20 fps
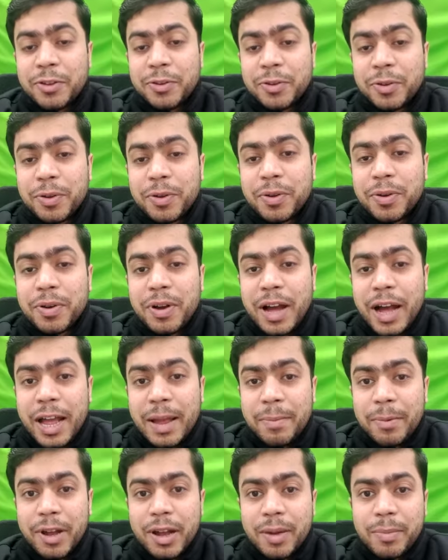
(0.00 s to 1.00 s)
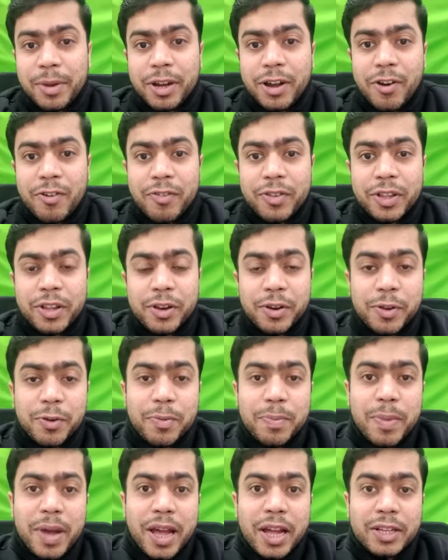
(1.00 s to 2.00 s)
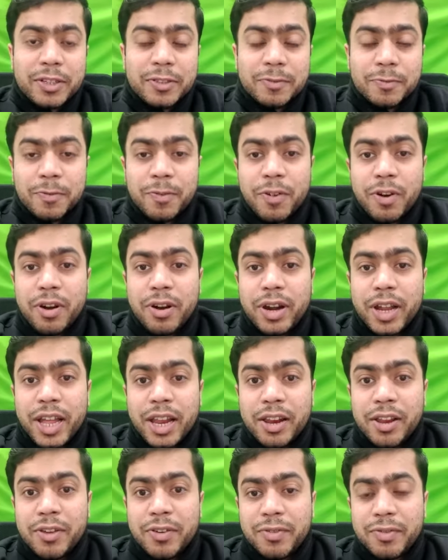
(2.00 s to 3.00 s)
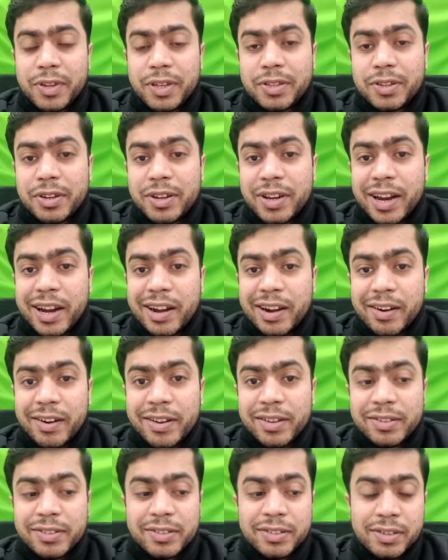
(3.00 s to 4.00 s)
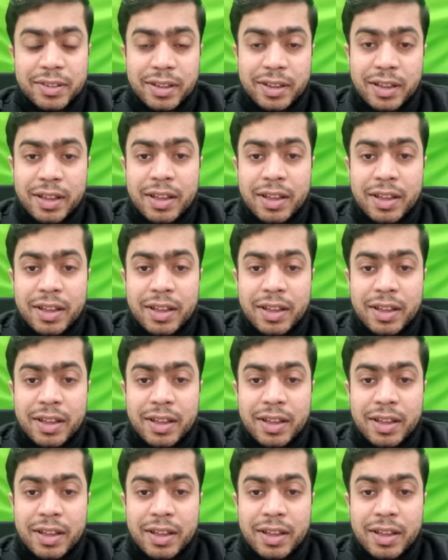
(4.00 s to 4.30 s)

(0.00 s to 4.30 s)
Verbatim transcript: So I am coming out with a new batch for Delhi University entrance,